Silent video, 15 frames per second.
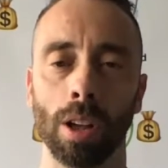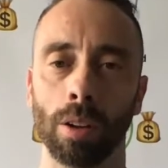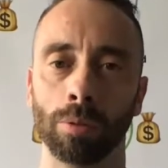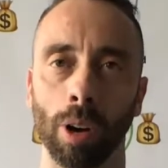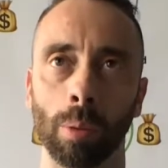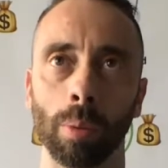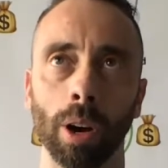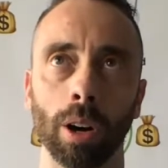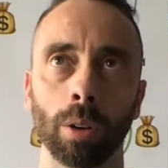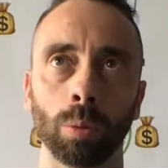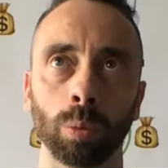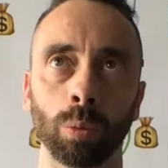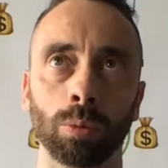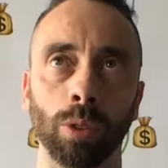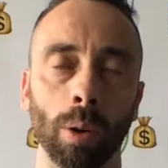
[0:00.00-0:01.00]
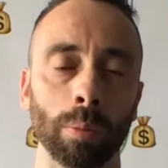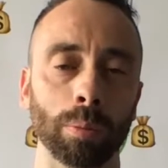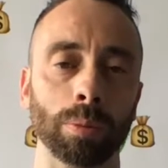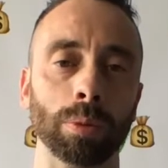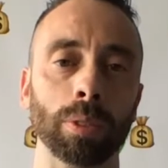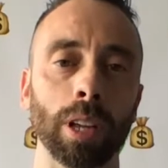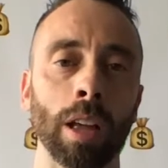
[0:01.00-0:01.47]
from
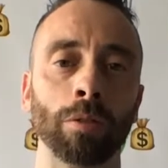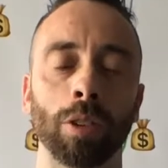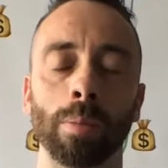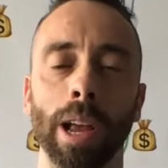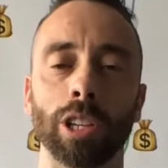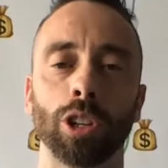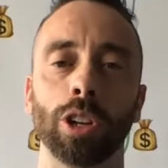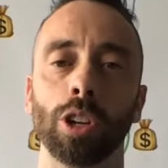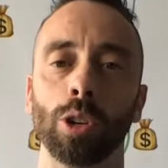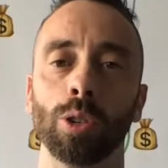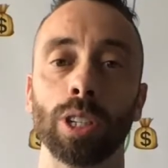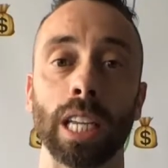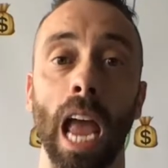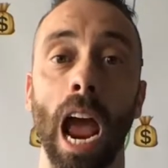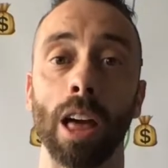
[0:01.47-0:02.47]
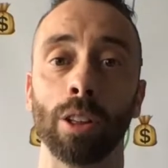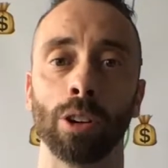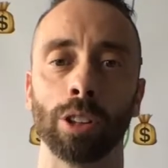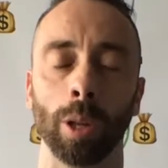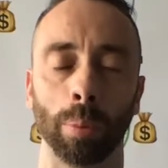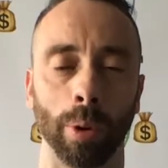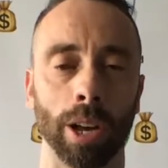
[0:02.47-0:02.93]
information that you can gather
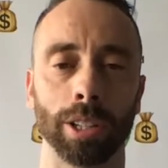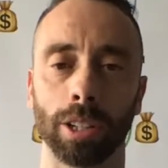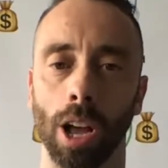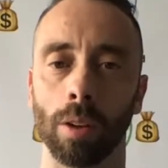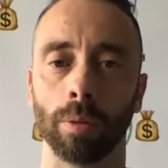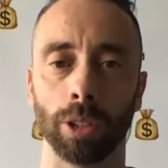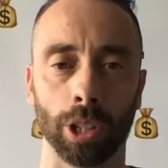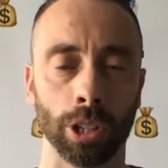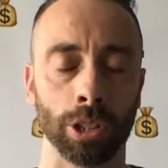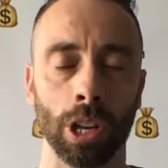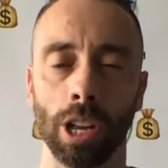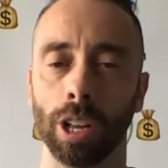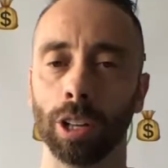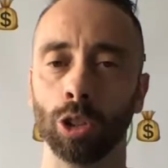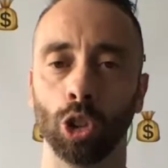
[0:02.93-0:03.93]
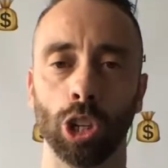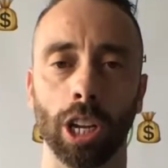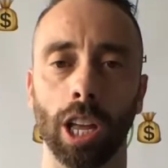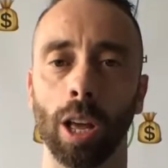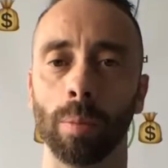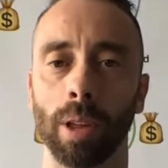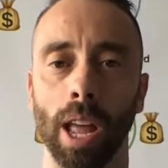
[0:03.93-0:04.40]
in the press conferences,
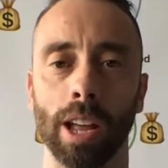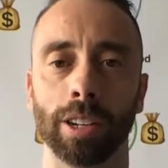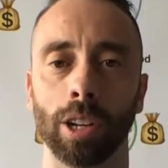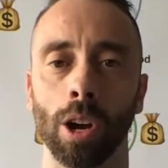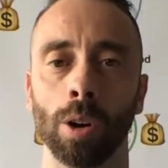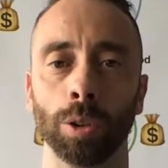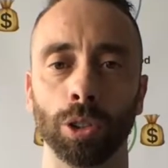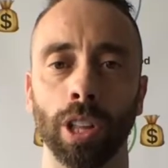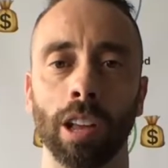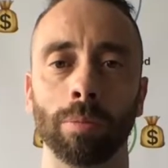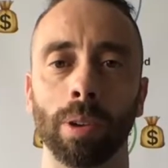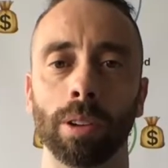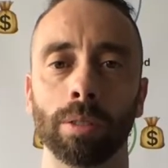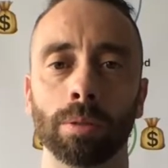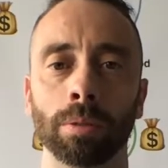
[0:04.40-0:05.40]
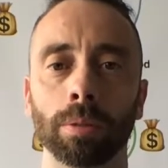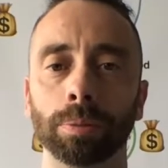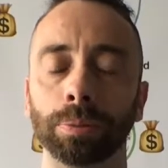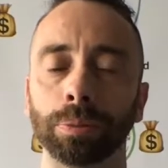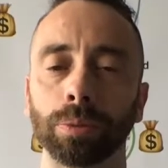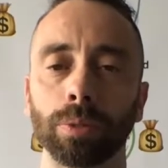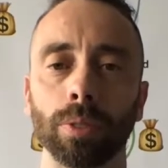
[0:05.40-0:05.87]
GM and head coach, they've been
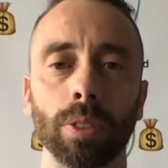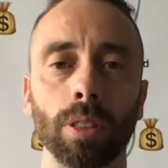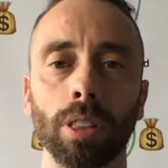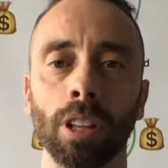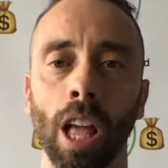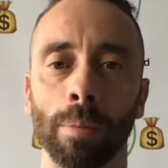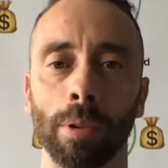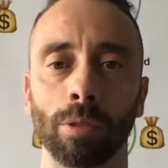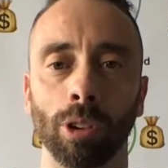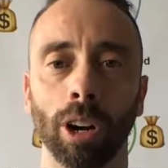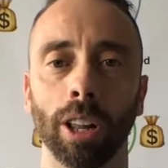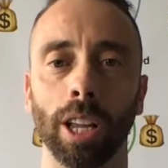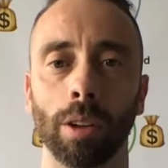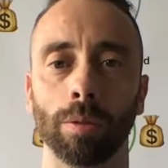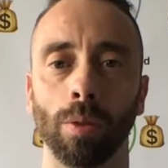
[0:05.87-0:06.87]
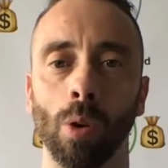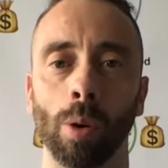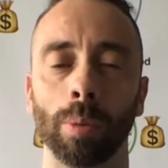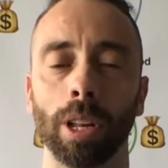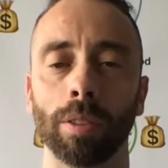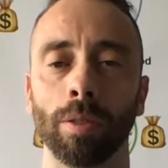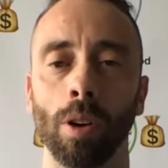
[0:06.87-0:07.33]
really
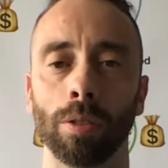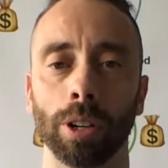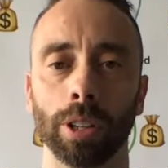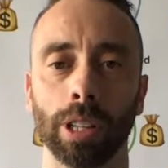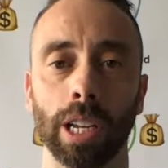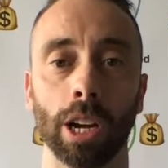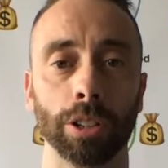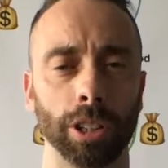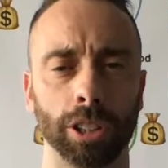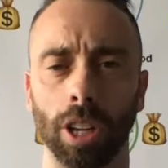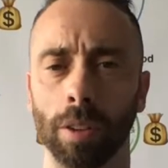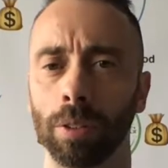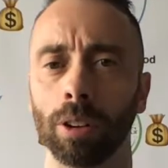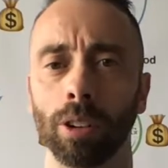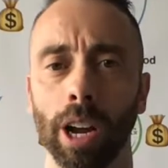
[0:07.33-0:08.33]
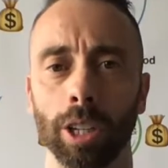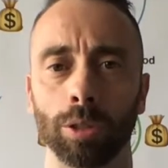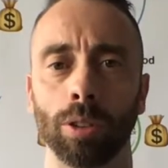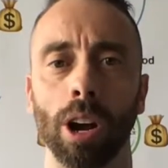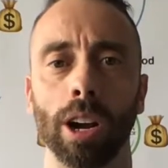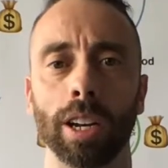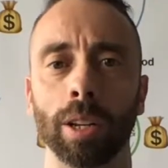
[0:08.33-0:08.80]
informative over the years, except for Rex
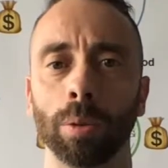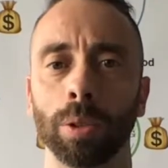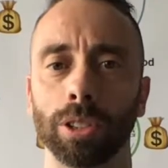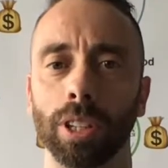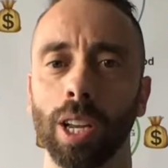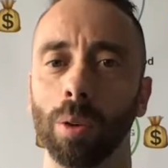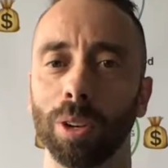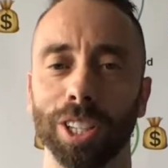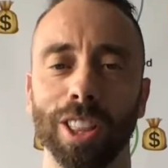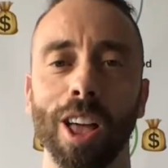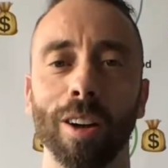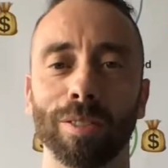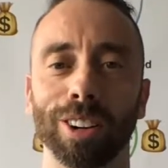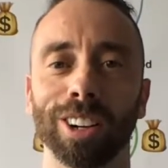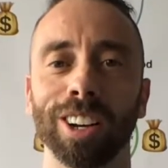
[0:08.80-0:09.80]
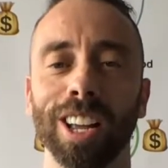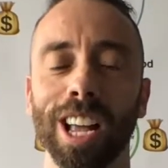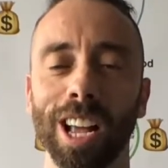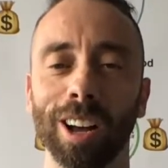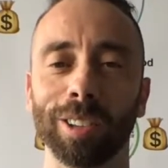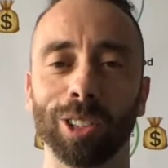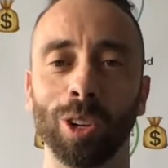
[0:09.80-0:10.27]
Ryan. He was never
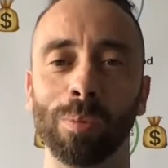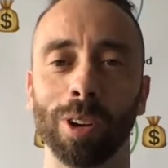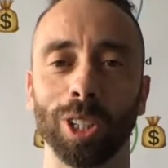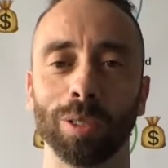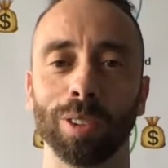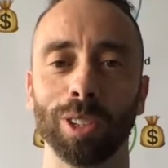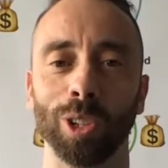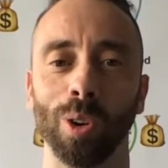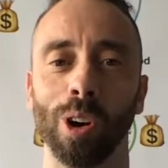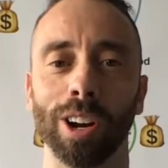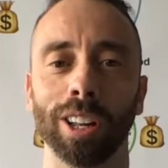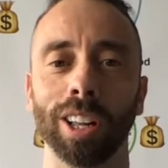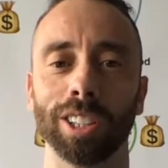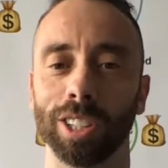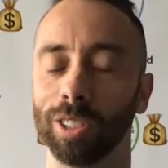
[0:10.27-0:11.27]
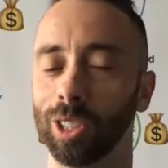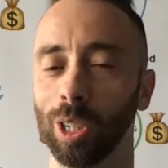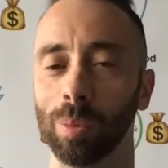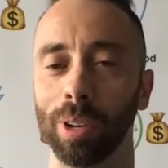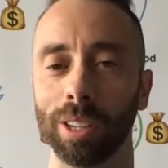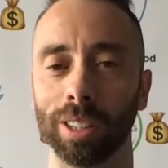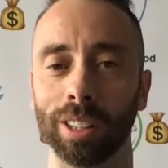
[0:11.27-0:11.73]
too much of a joy to listen to,
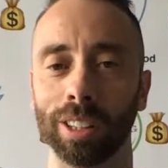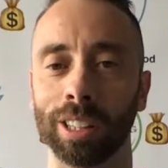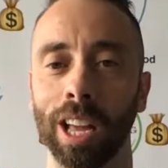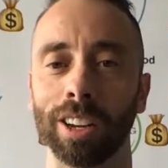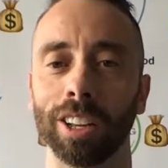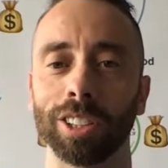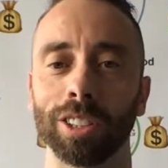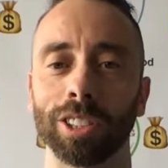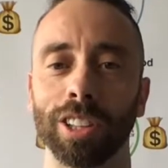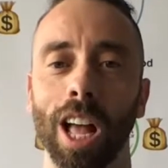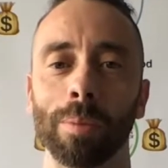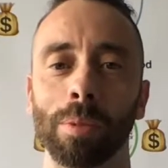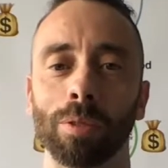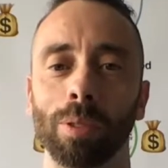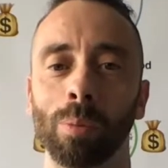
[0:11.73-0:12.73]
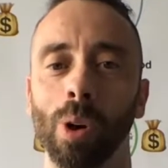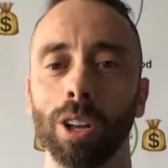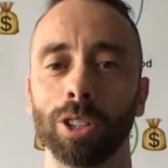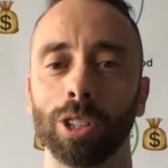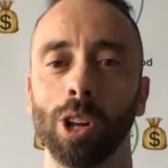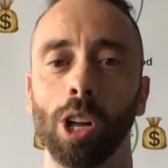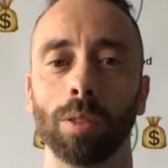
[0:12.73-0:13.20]
but that doesn't stop me from
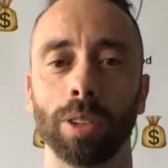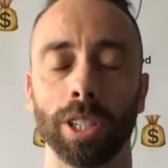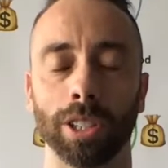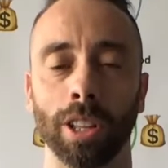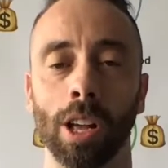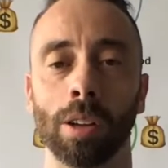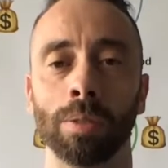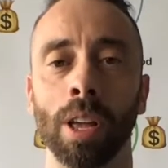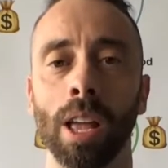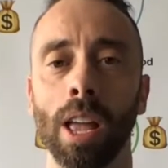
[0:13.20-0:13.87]
watching all of his stuff.